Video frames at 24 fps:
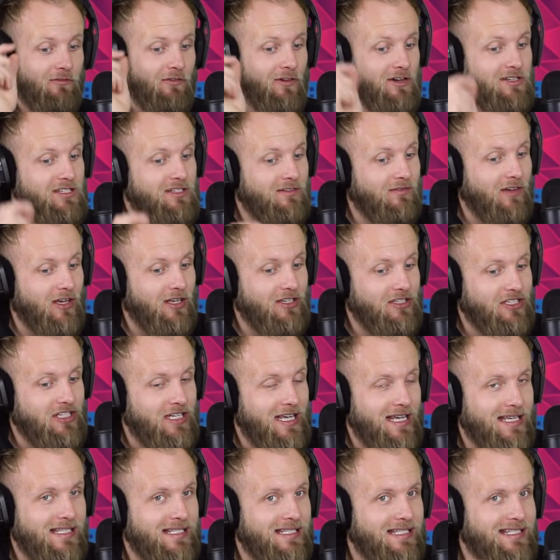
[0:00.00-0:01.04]
first of all, she
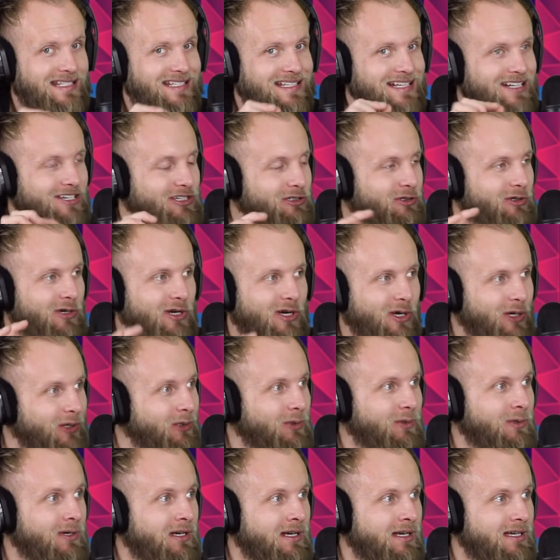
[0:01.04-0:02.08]
has
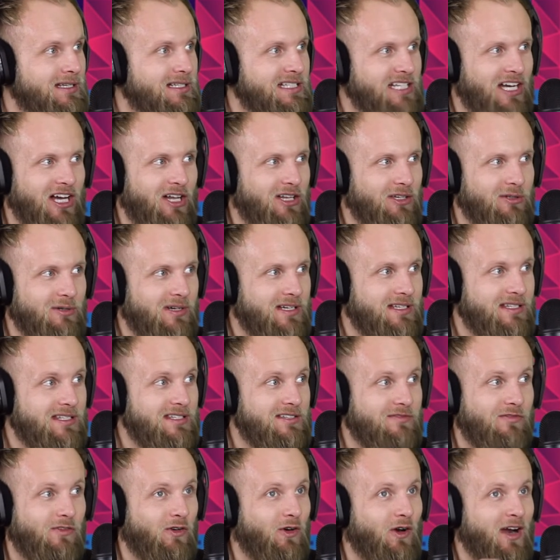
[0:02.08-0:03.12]
zero tolerance
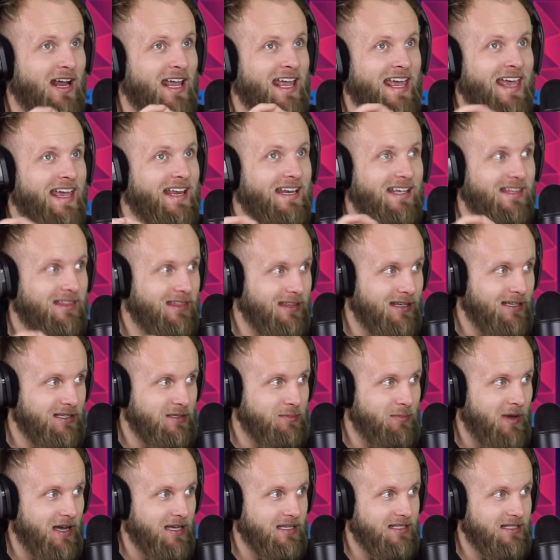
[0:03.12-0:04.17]
for anything
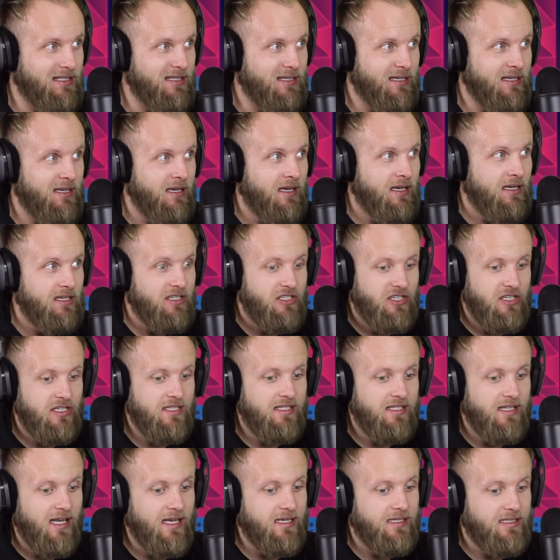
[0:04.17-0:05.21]
spicy. She's
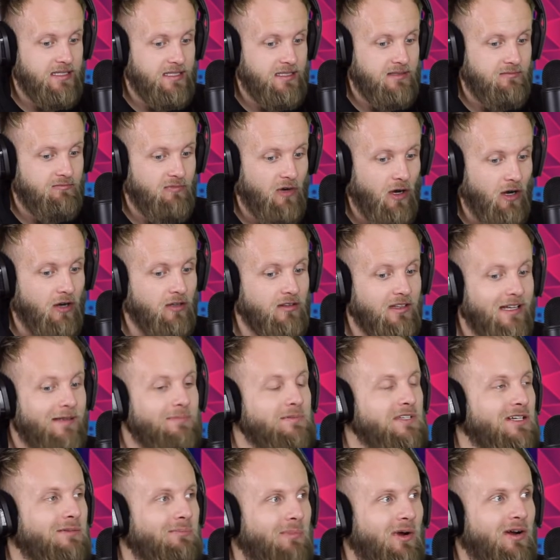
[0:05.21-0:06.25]
like, her lips
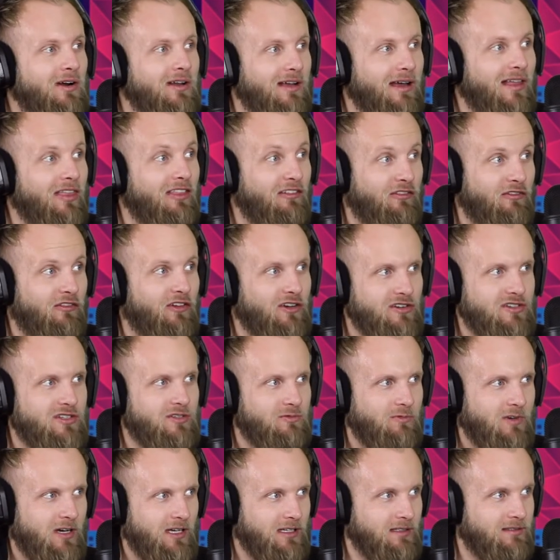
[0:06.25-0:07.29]
are burning on the first
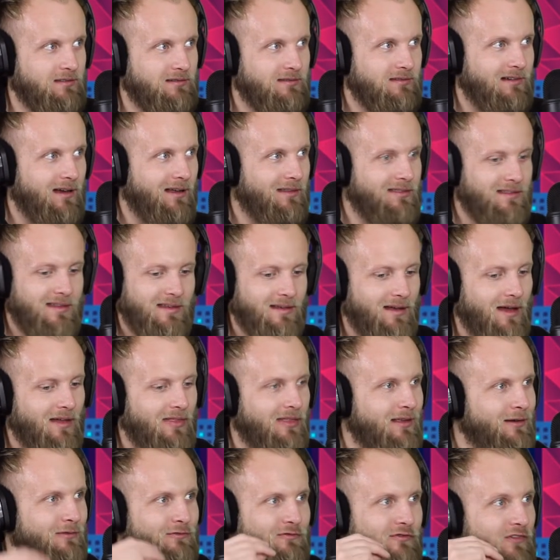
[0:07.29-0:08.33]
one. Right. On
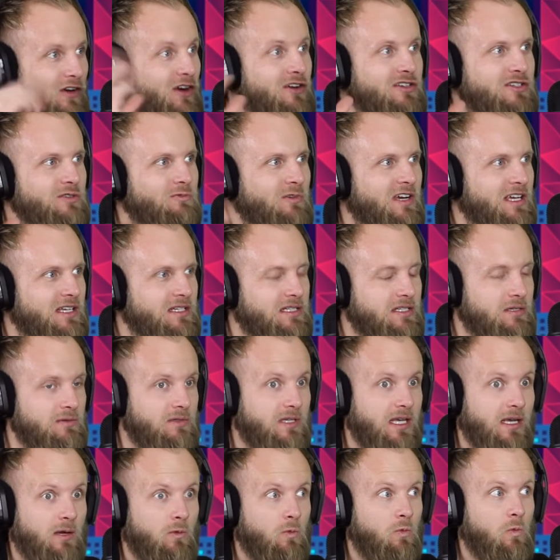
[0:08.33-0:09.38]
the first wing, she was
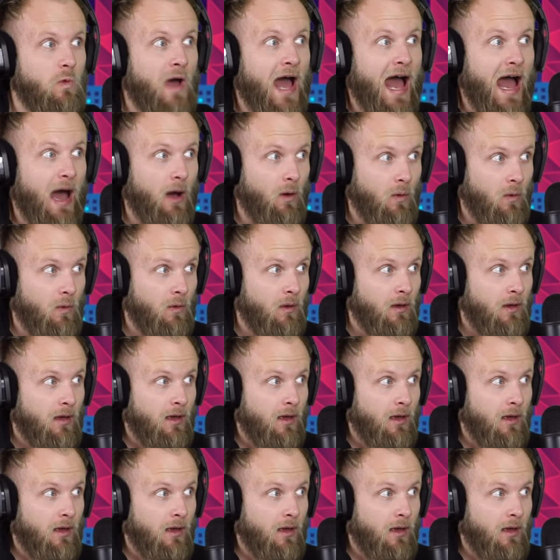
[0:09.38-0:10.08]
like, wow.